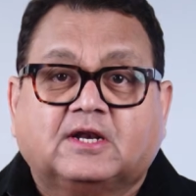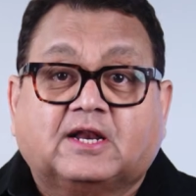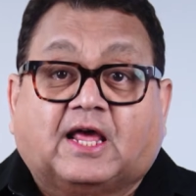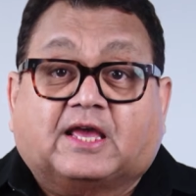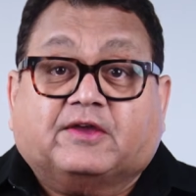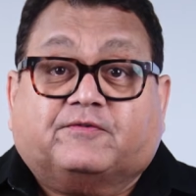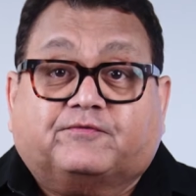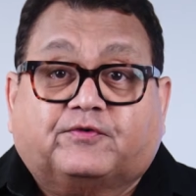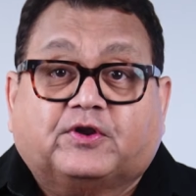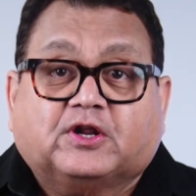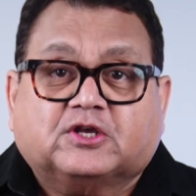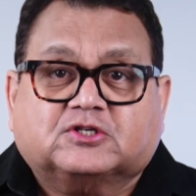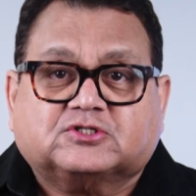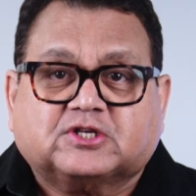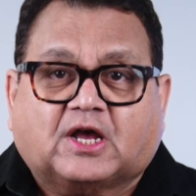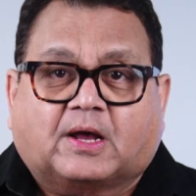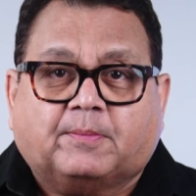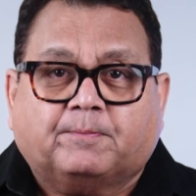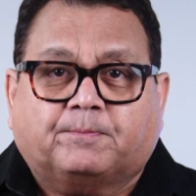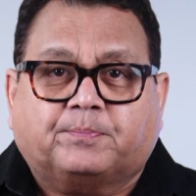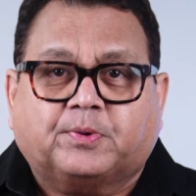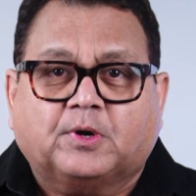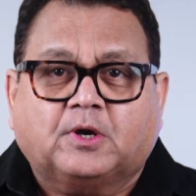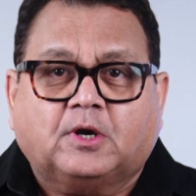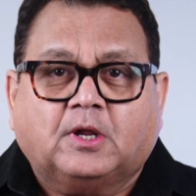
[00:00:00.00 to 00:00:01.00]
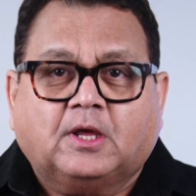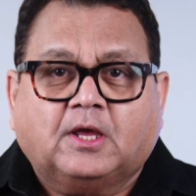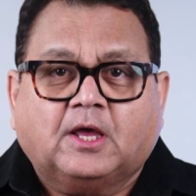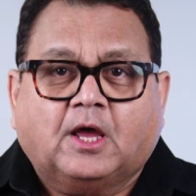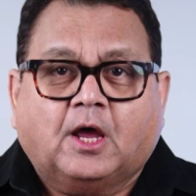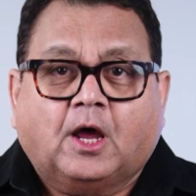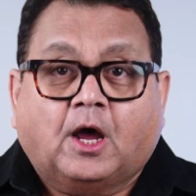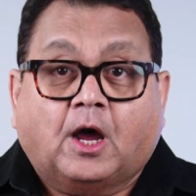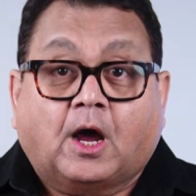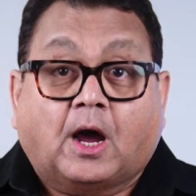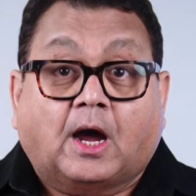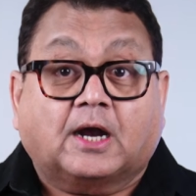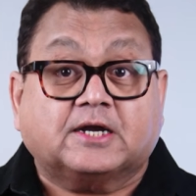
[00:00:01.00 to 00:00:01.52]
like for example,
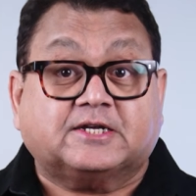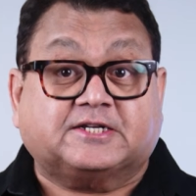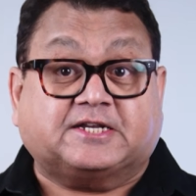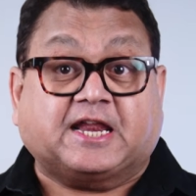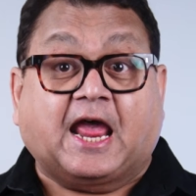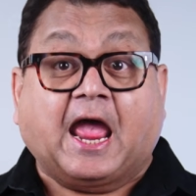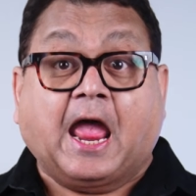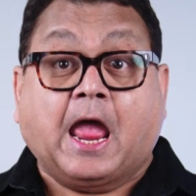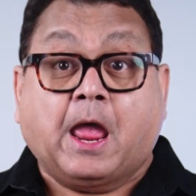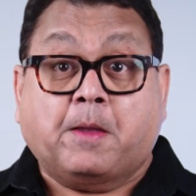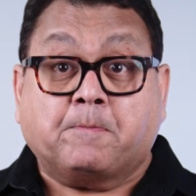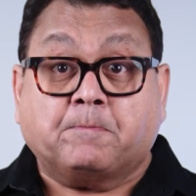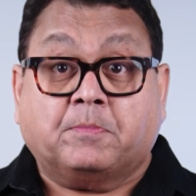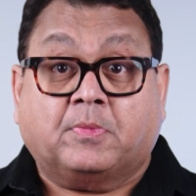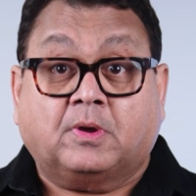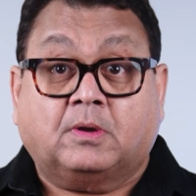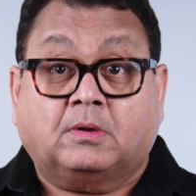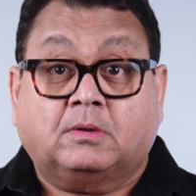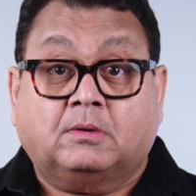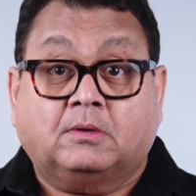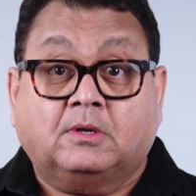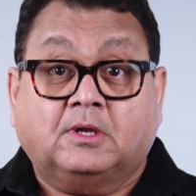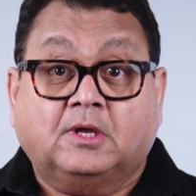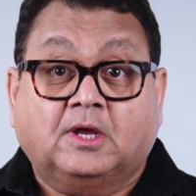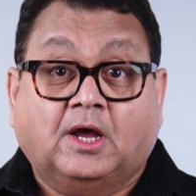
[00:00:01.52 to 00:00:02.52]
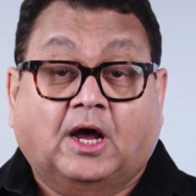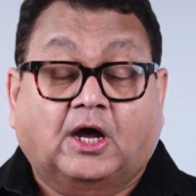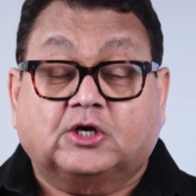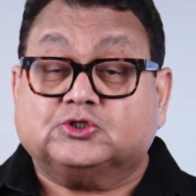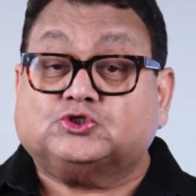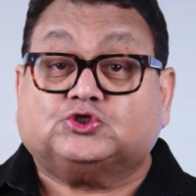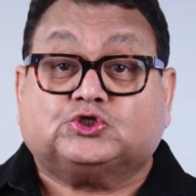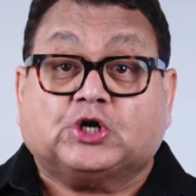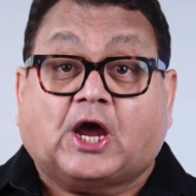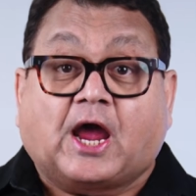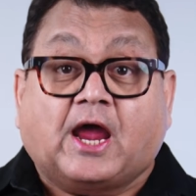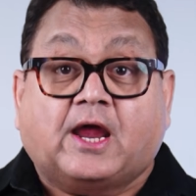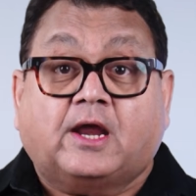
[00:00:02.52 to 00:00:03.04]
a dam, a
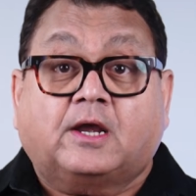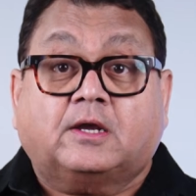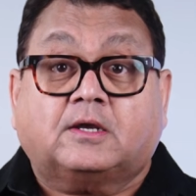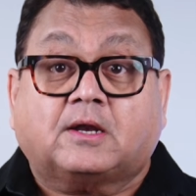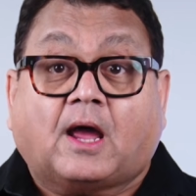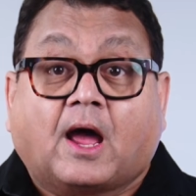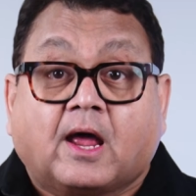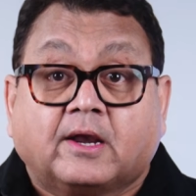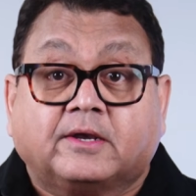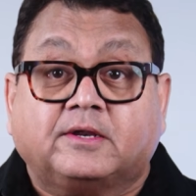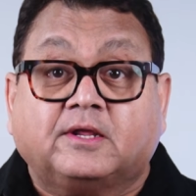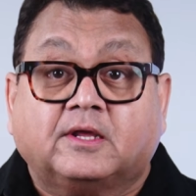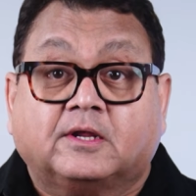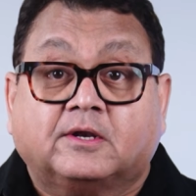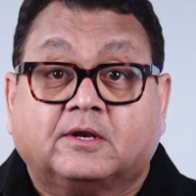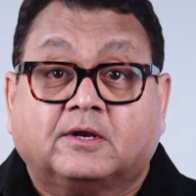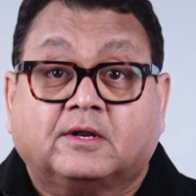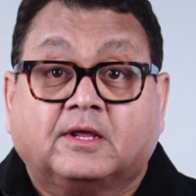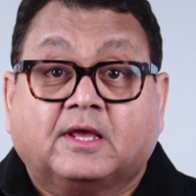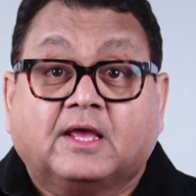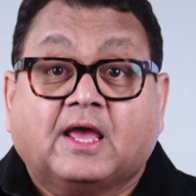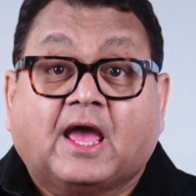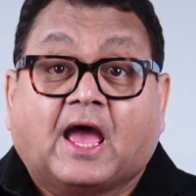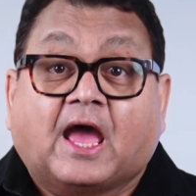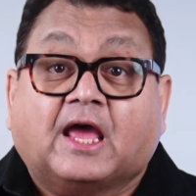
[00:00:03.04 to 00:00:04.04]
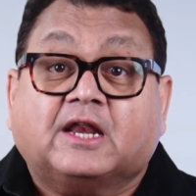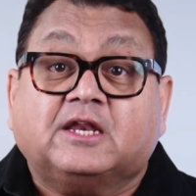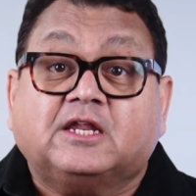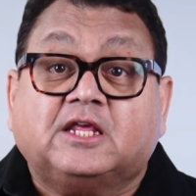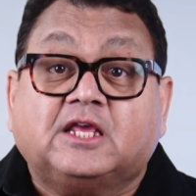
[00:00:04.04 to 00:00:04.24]
giant onion, and